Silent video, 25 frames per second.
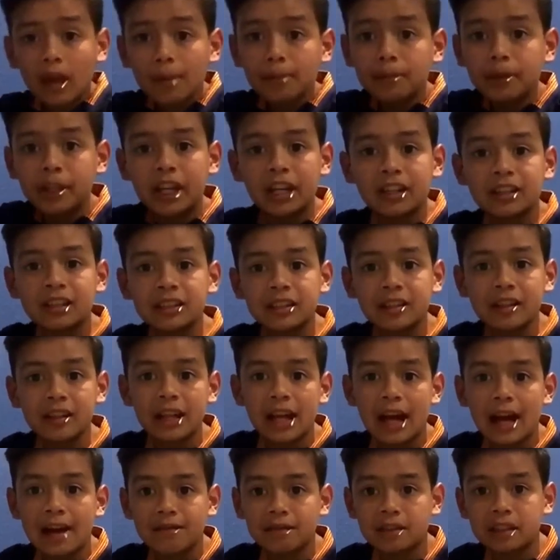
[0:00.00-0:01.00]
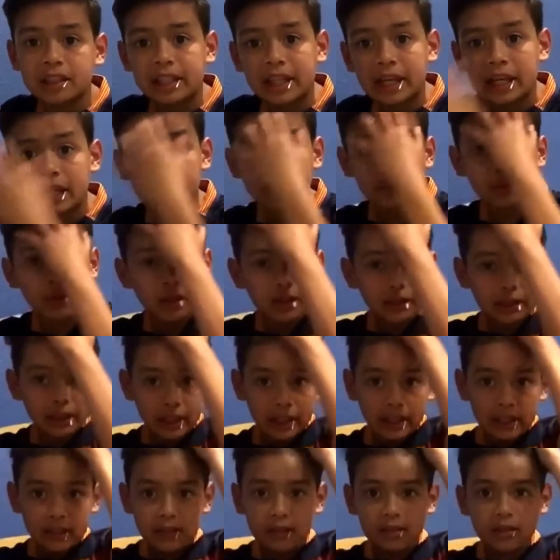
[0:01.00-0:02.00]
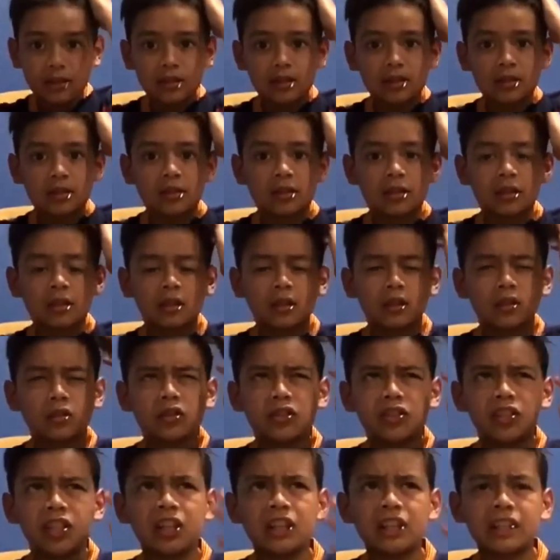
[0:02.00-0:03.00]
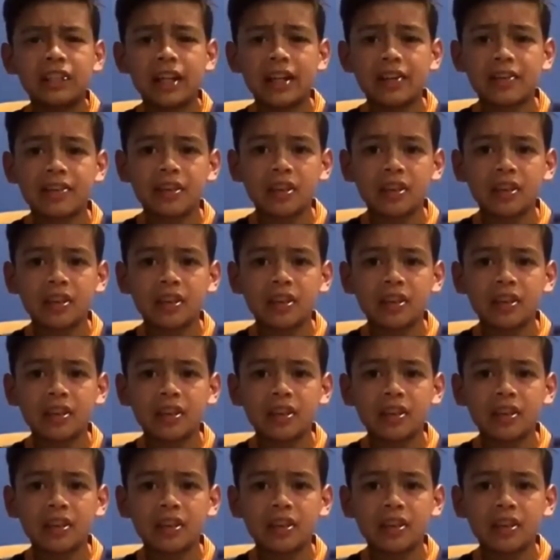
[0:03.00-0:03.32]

because he's gonna have his game against Chile.